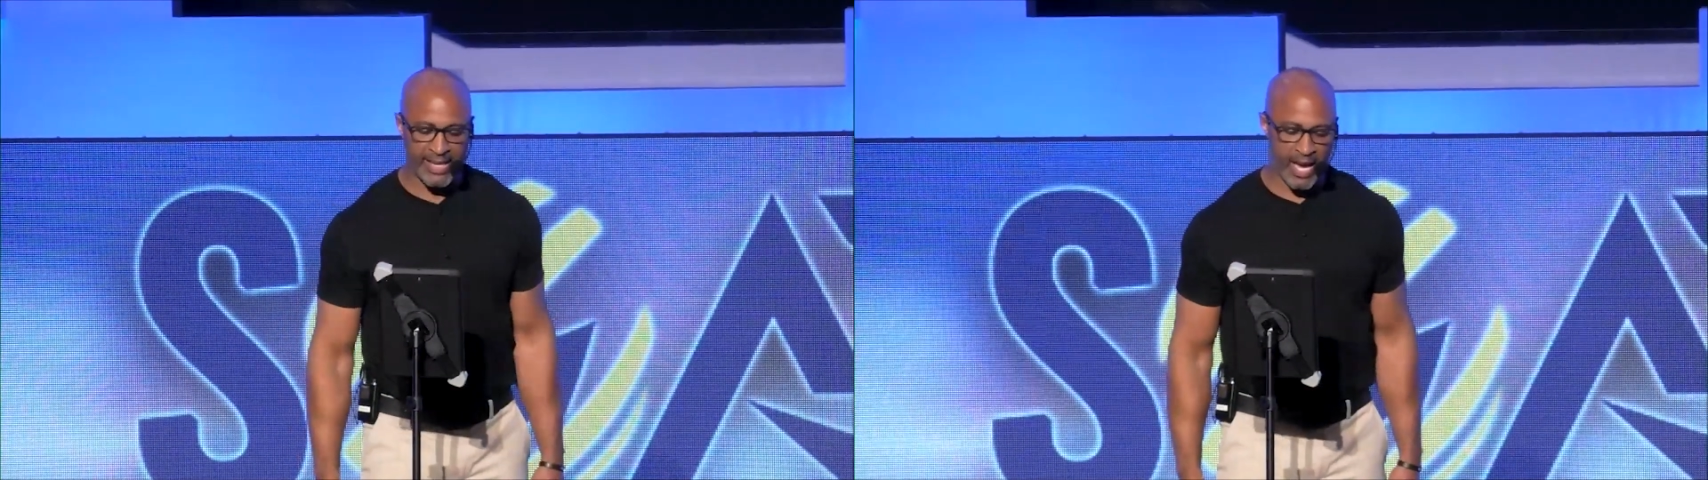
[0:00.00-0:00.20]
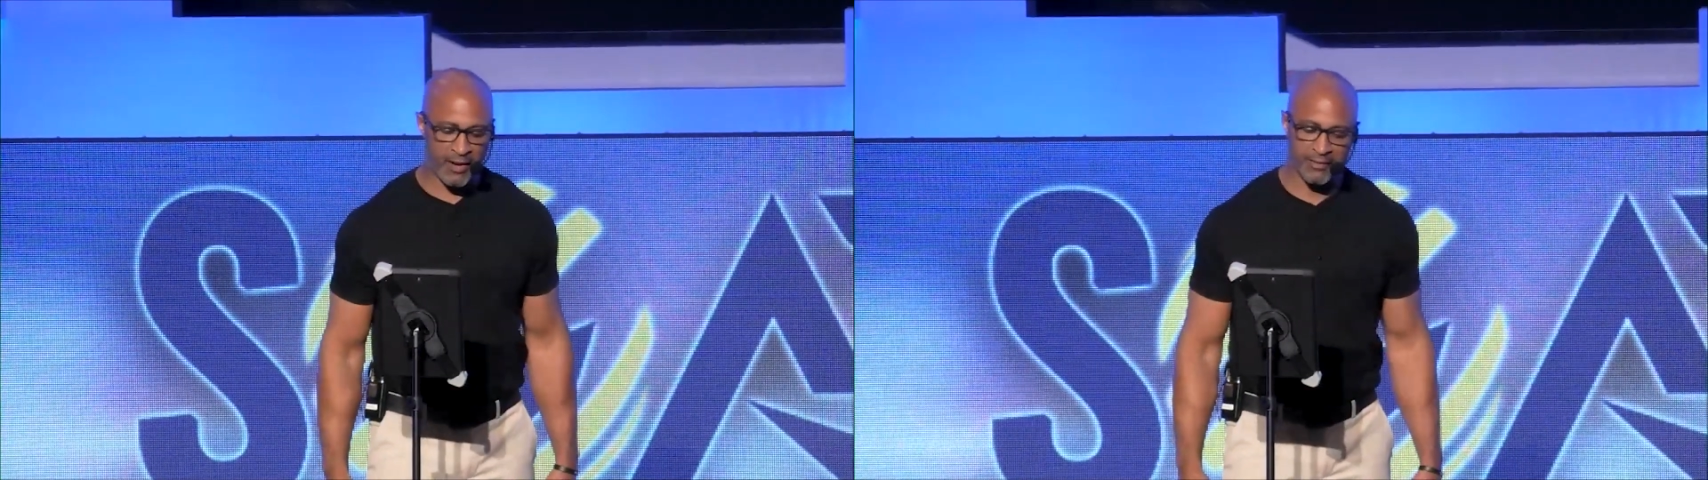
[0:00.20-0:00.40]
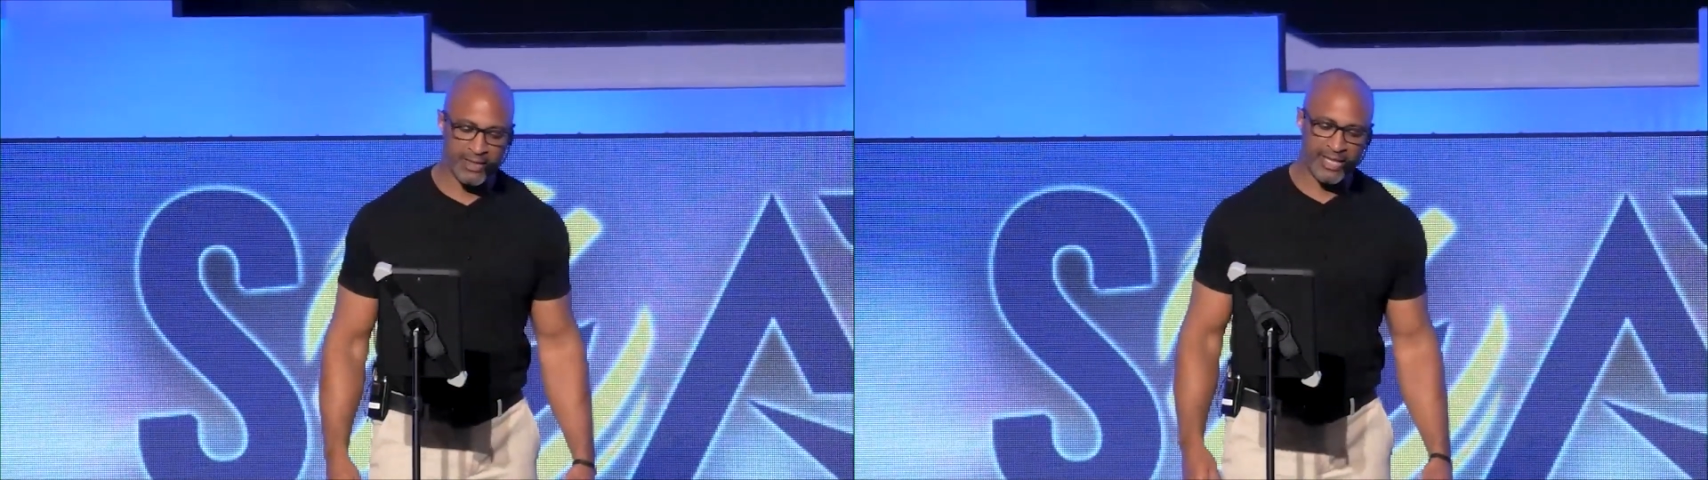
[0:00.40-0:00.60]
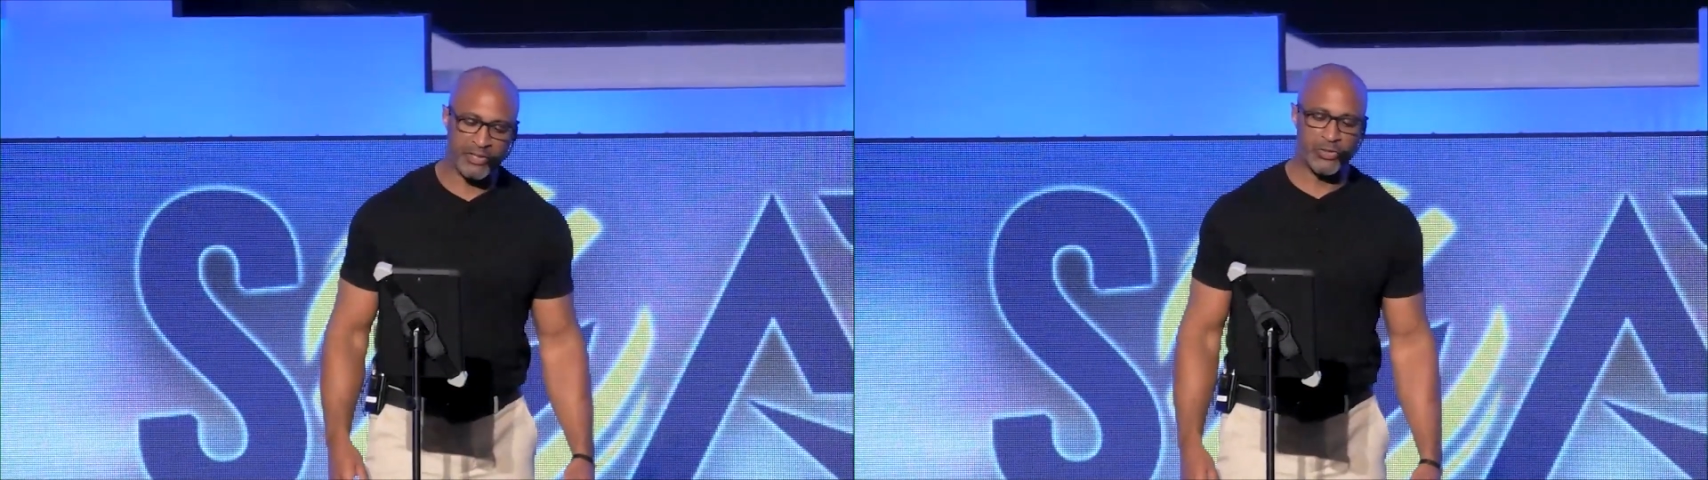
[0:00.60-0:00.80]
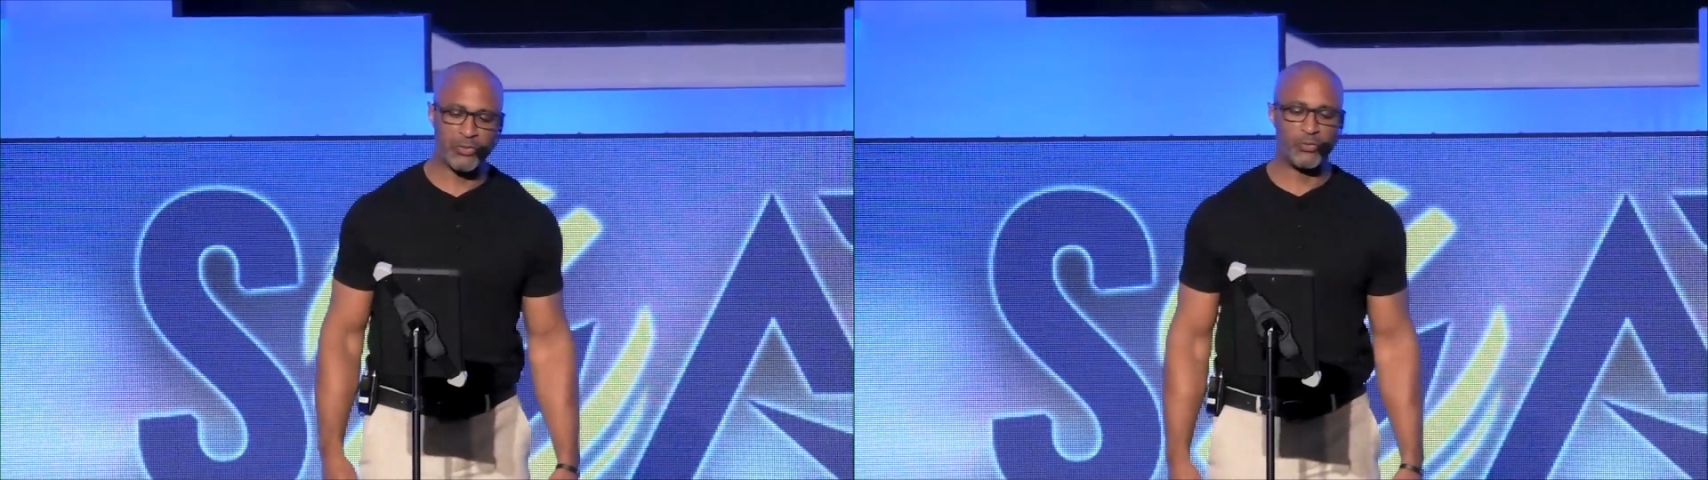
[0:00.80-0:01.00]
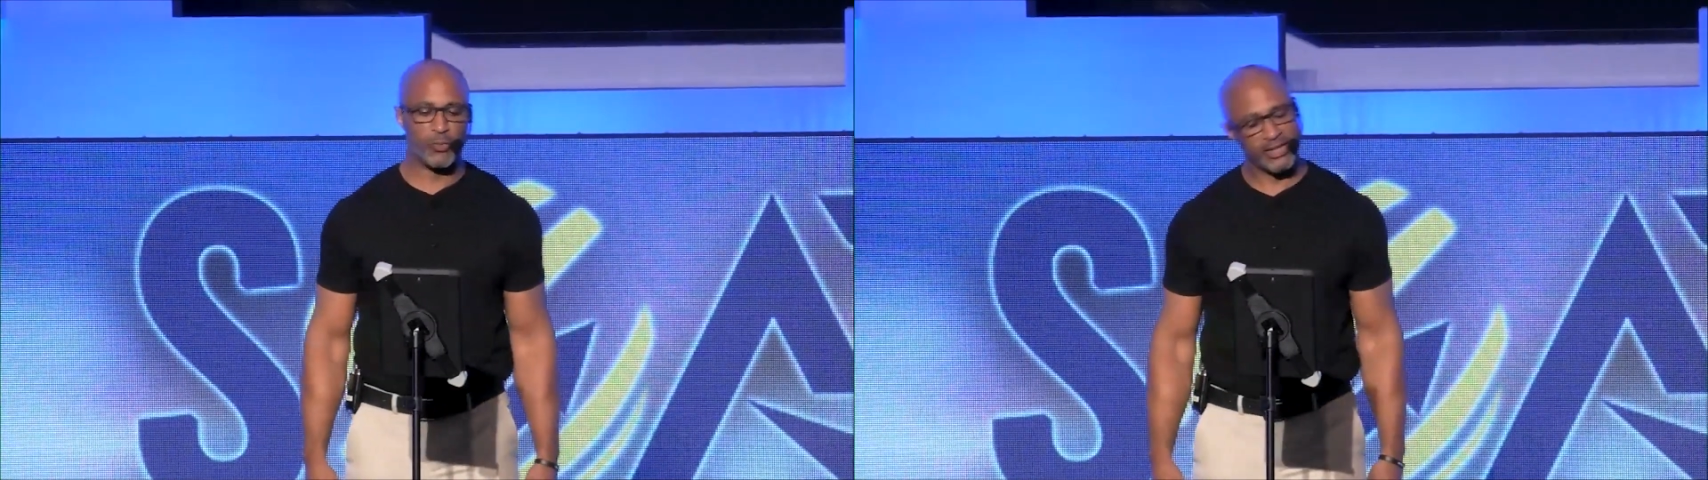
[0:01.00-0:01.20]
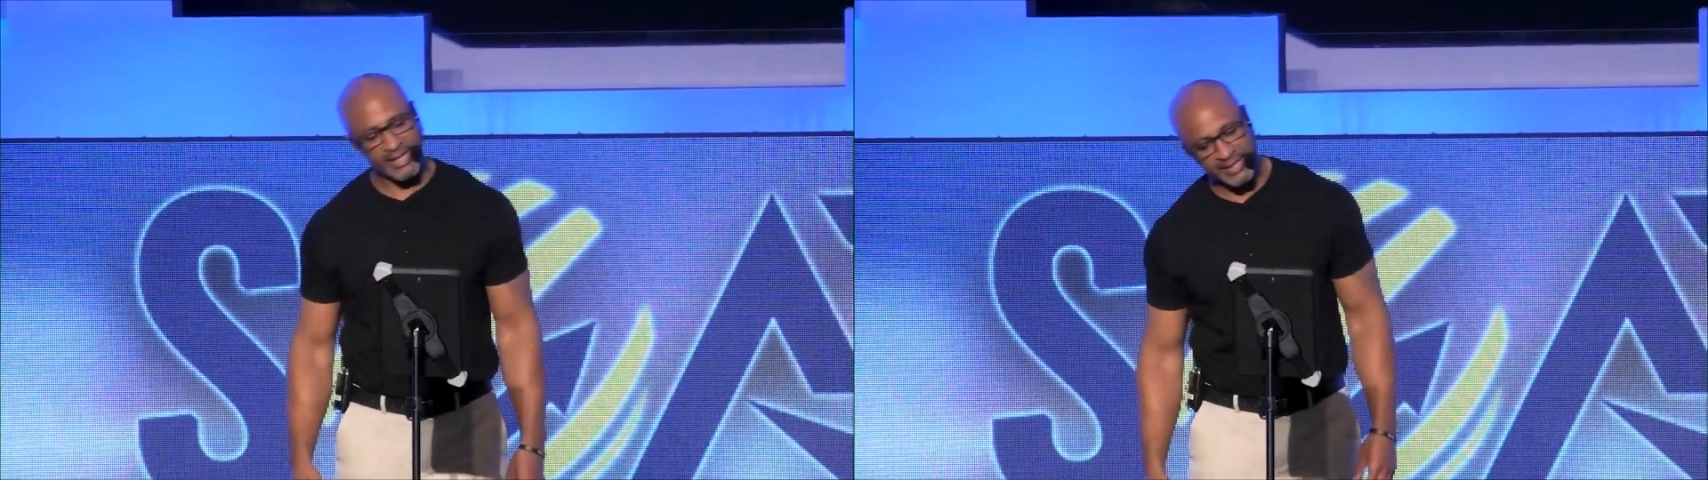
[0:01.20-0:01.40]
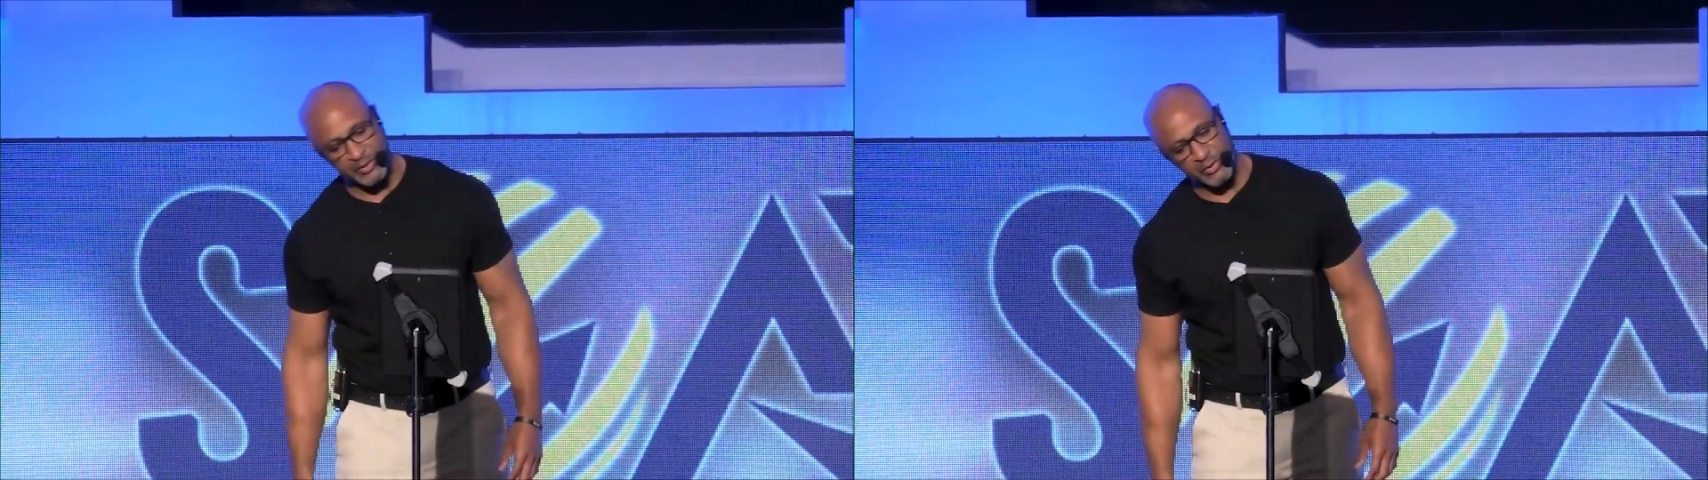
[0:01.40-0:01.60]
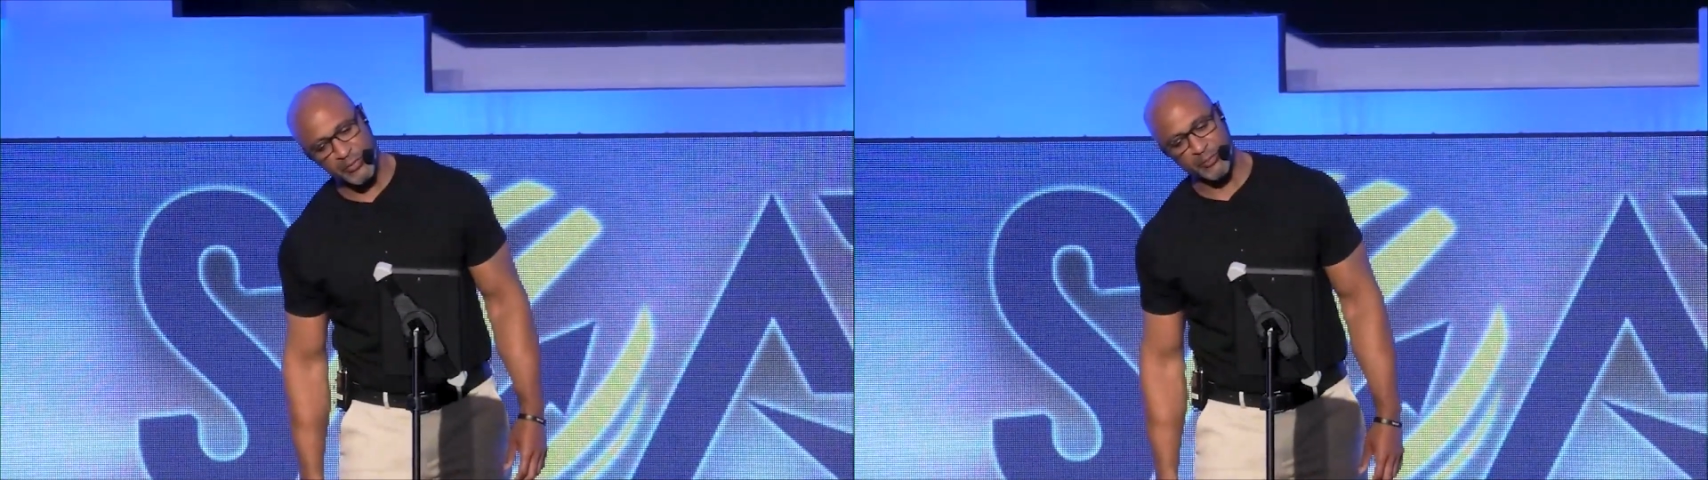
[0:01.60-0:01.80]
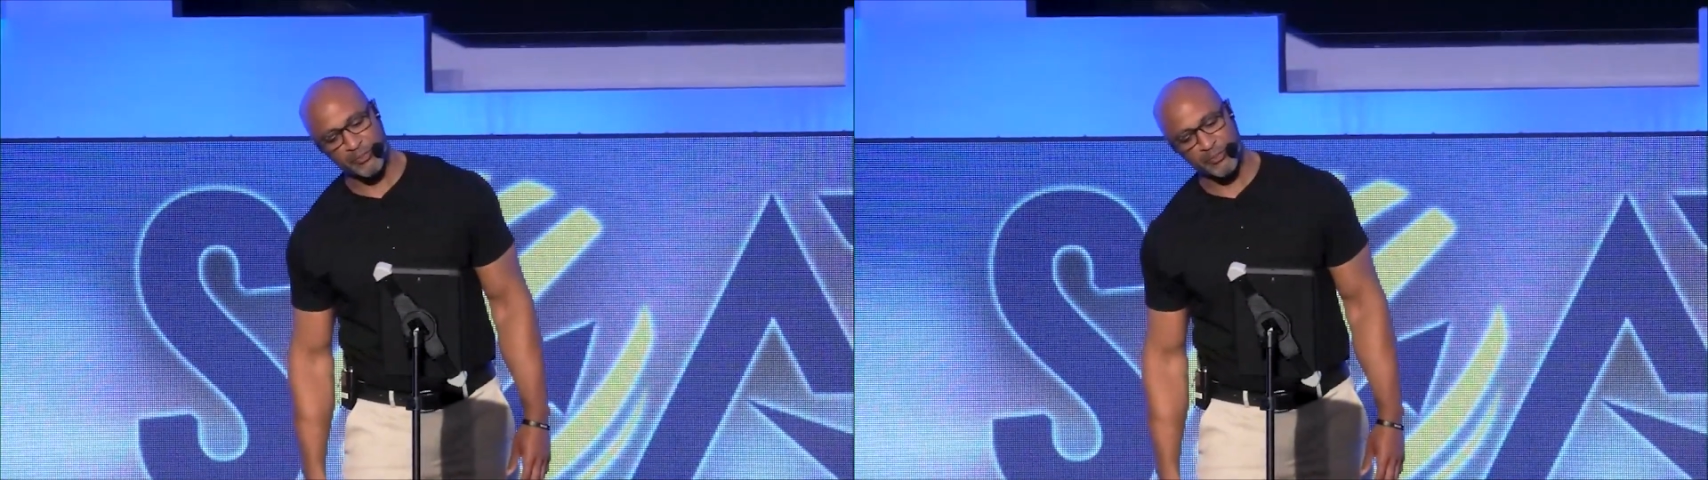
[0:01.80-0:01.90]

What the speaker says: however they do, what they do.